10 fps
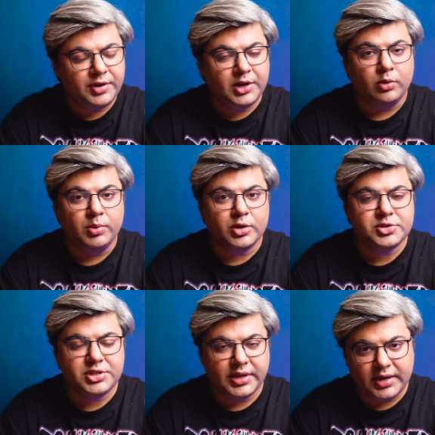the video,
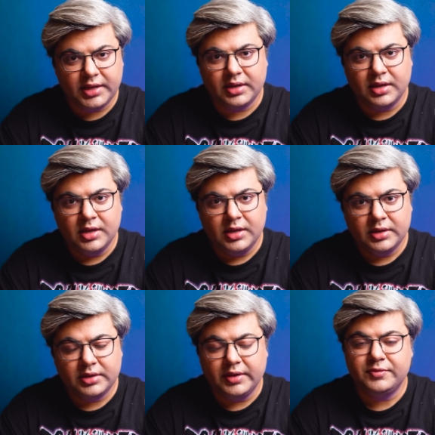because sharing
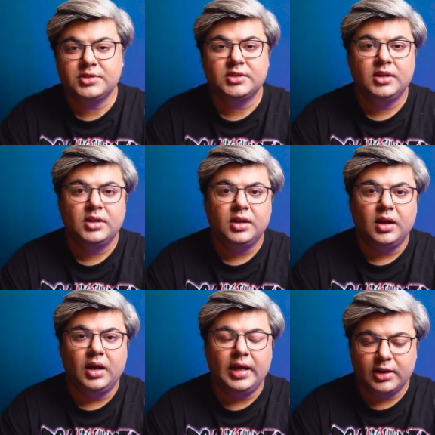gives
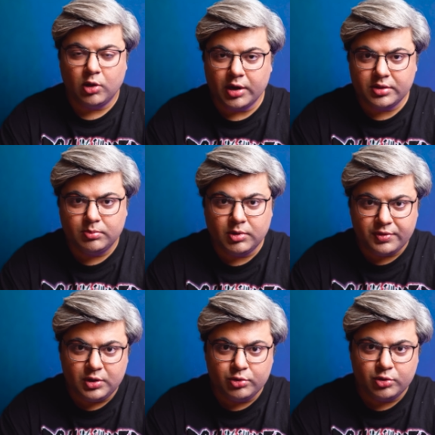uh, algorithm
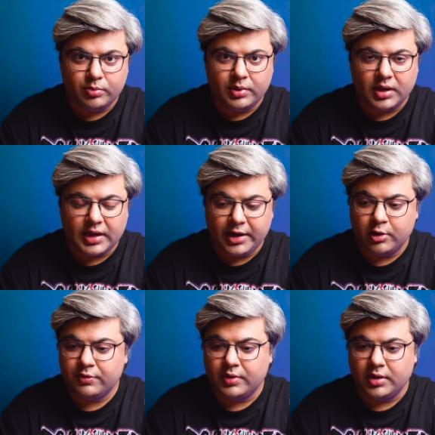of YouTube a
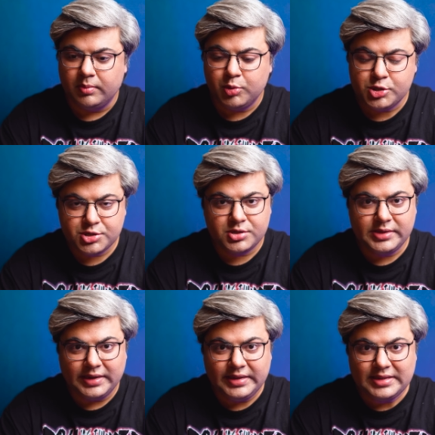kind of a push
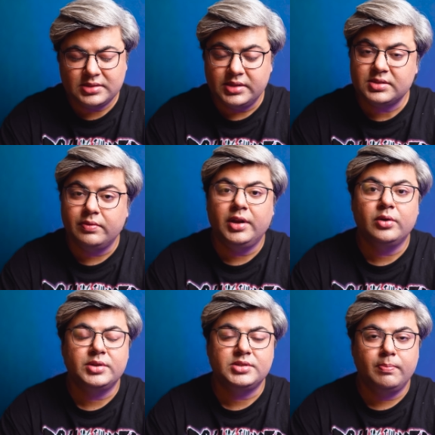that yes, this
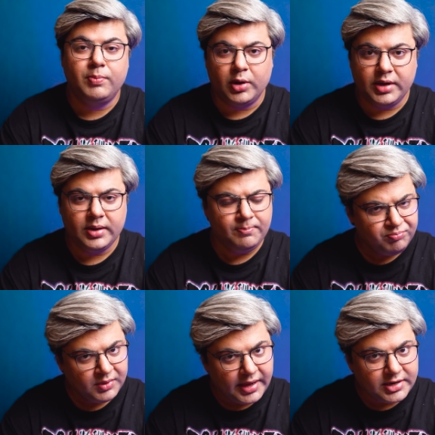video is important,
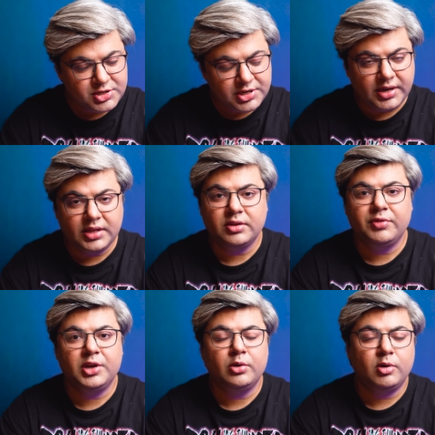and sharing the
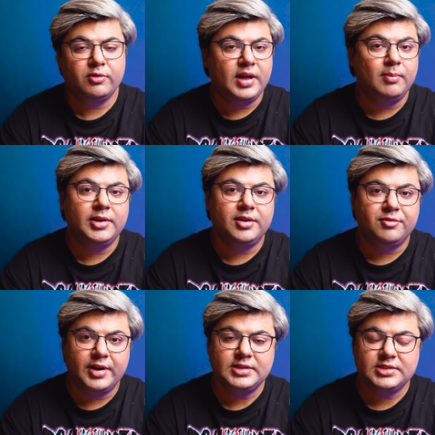video among family and
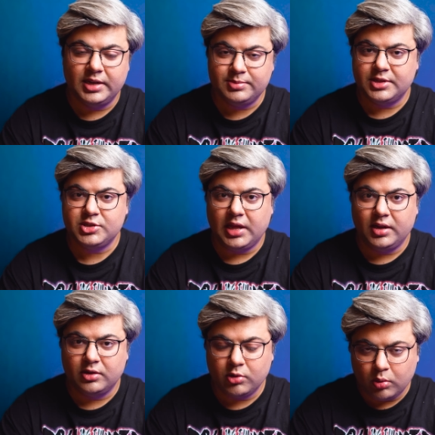friends helps the
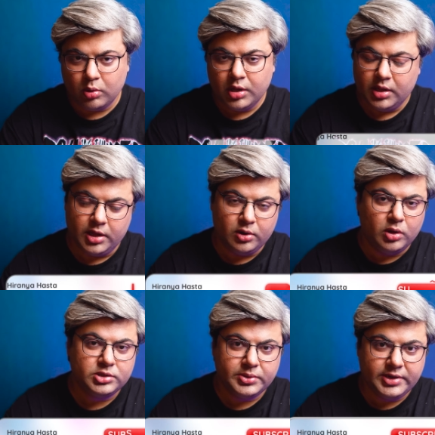channel grow, and
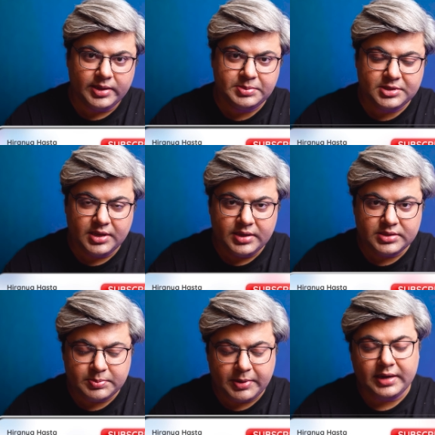also it helps
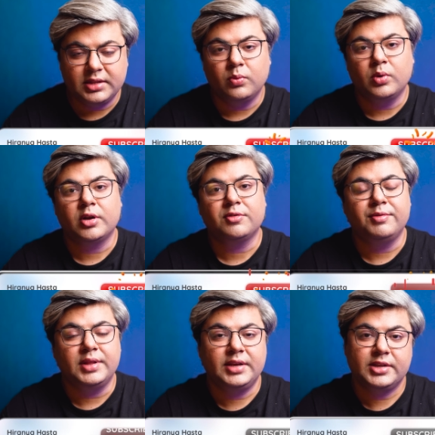spread the word of
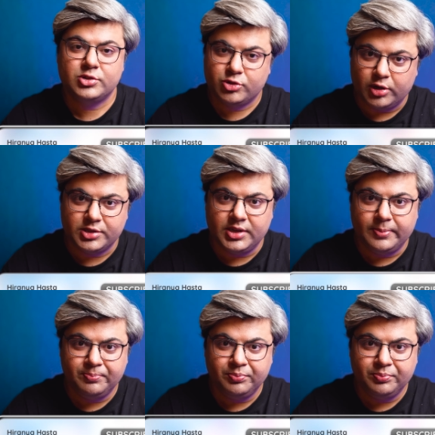Vedic astrology.